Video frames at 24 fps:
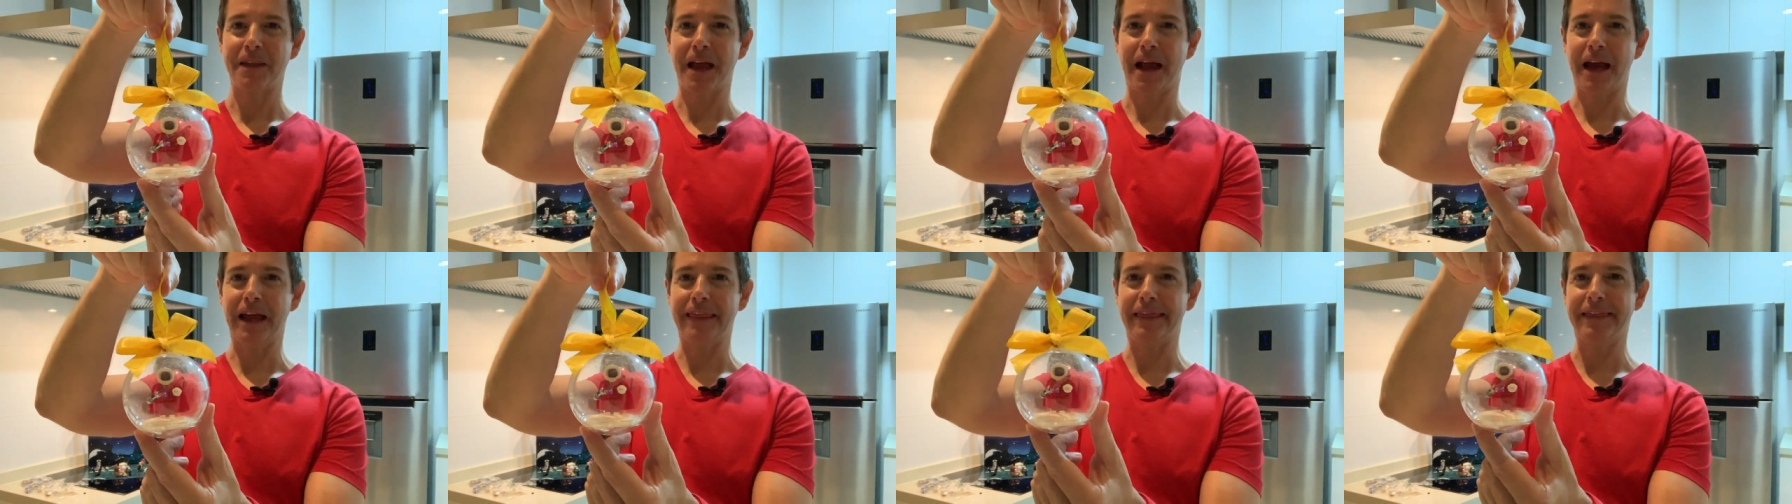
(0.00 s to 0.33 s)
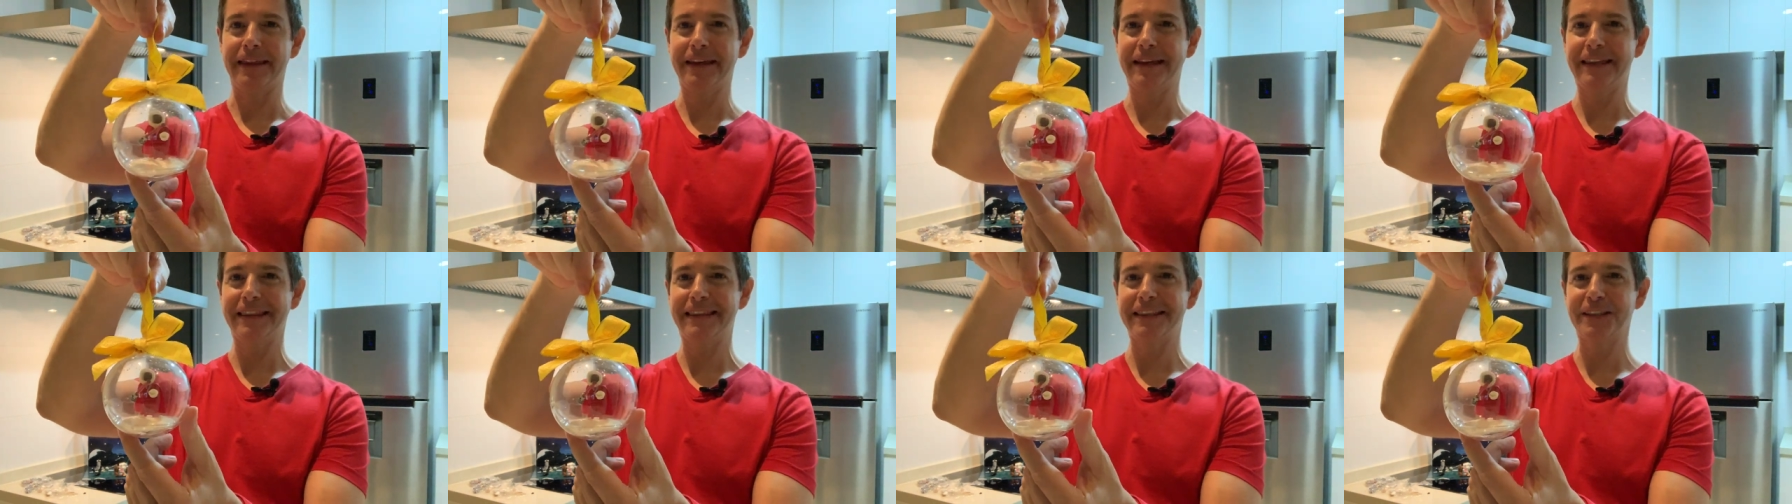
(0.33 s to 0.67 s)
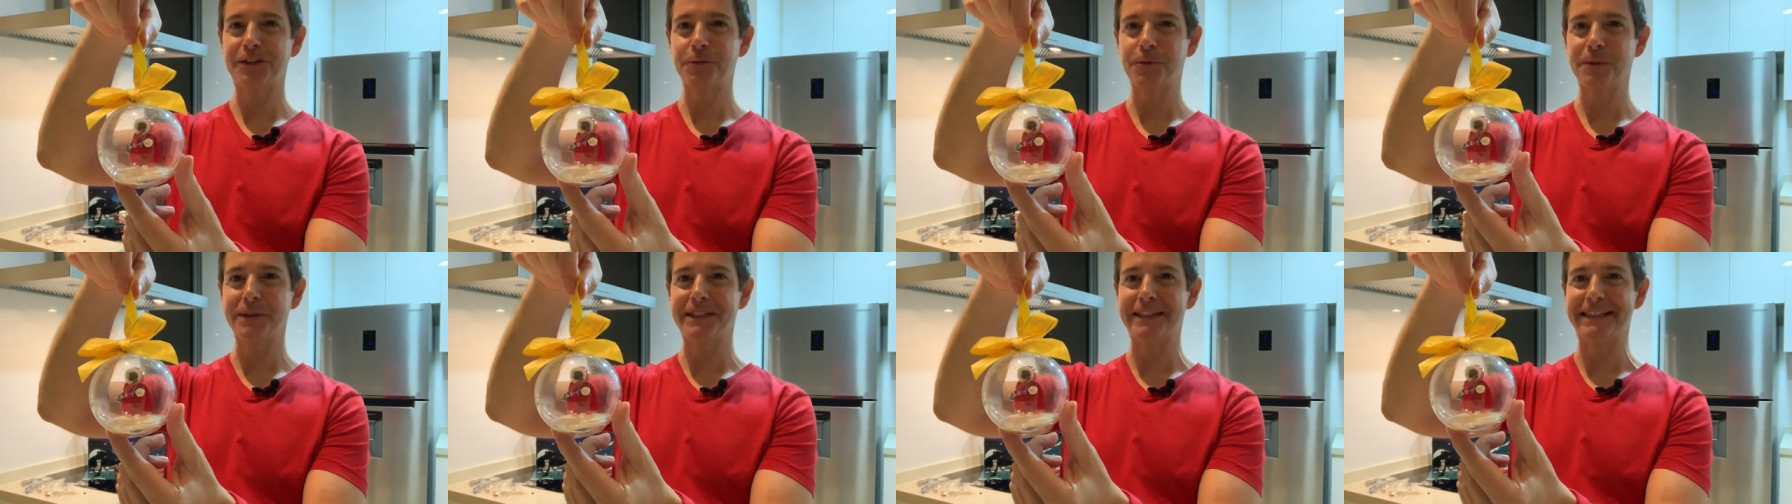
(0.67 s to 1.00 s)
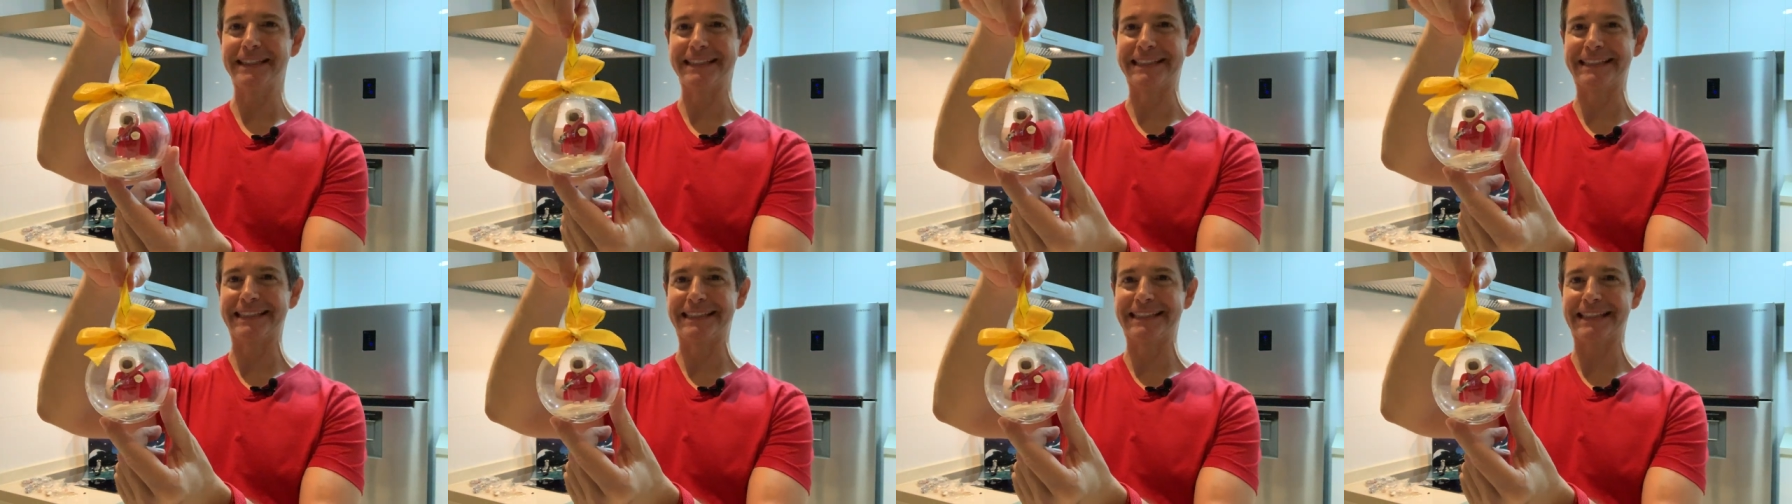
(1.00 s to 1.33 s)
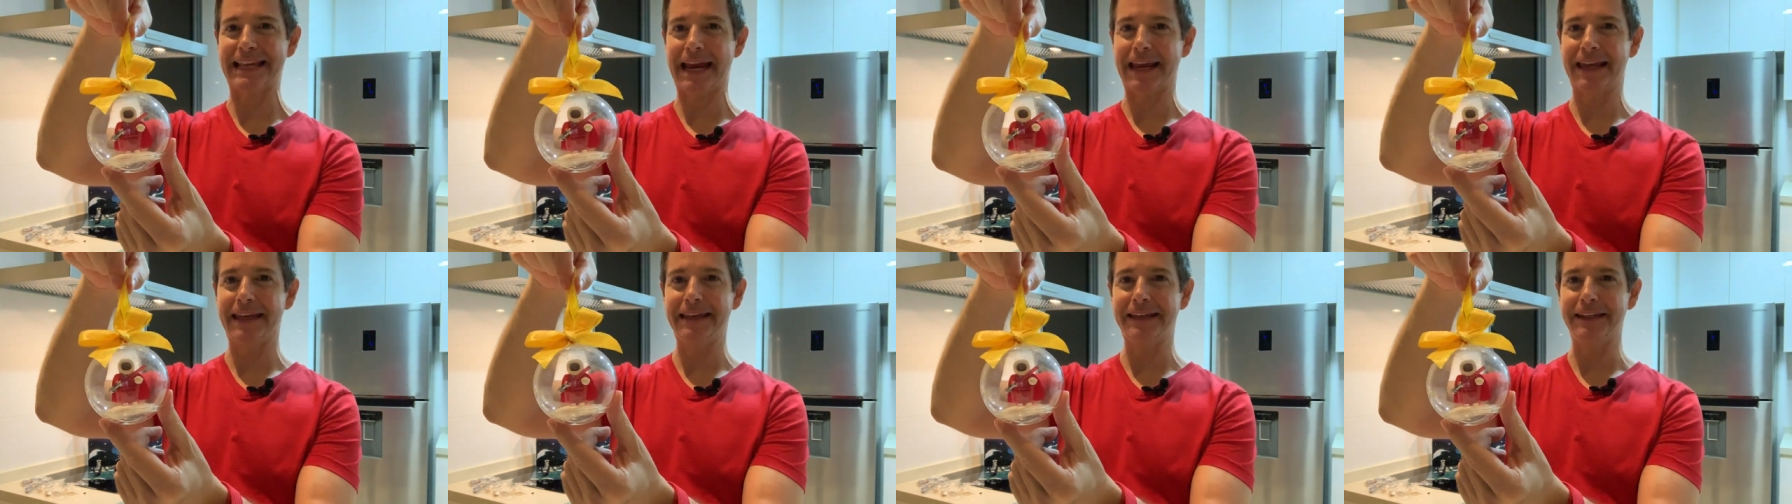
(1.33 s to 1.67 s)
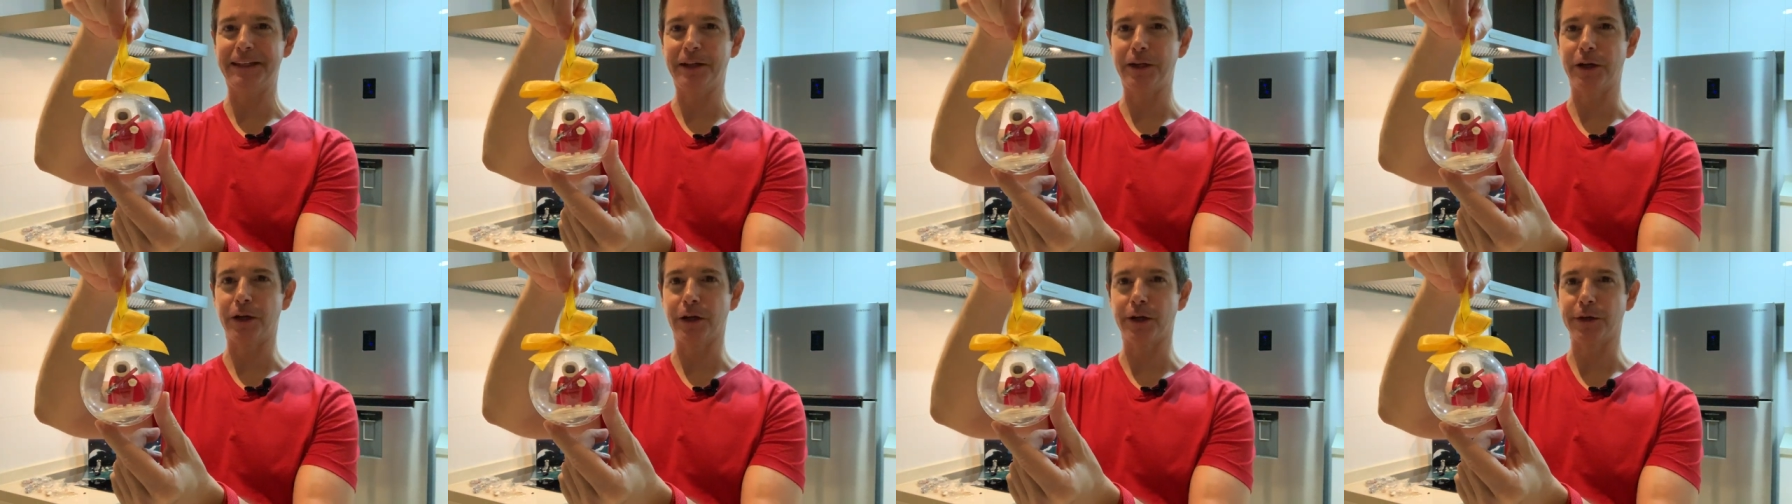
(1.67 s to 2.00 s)
I think this was the second
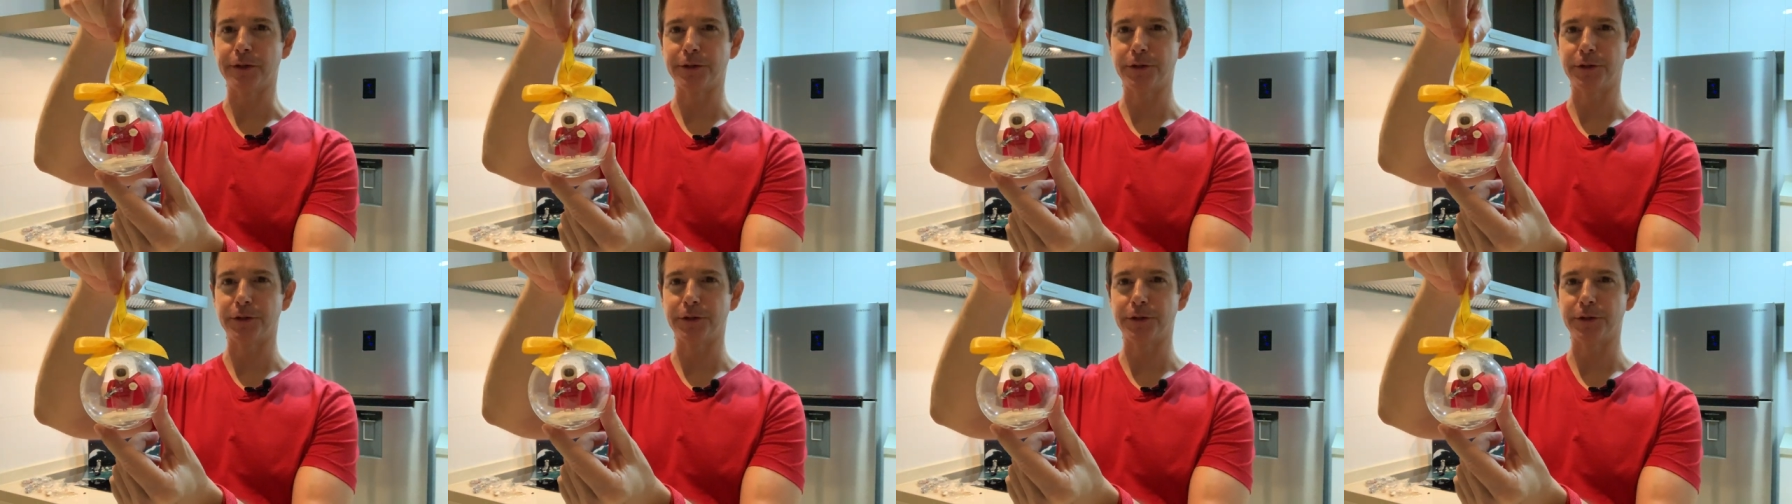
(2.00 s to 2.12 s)
year,